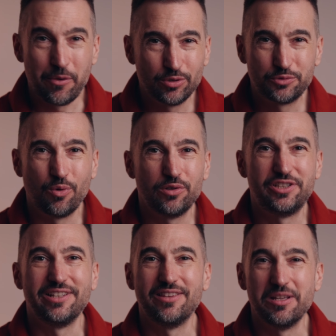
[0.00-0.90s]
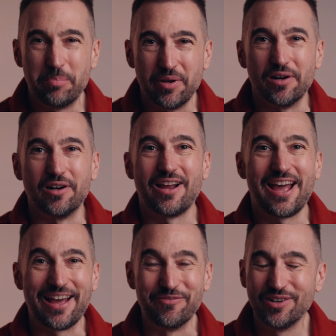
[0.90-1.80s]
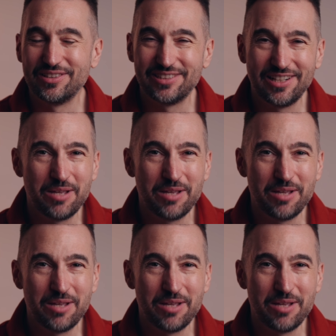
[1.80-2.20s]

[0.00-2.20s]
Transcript: I was watching The Bear, and there's an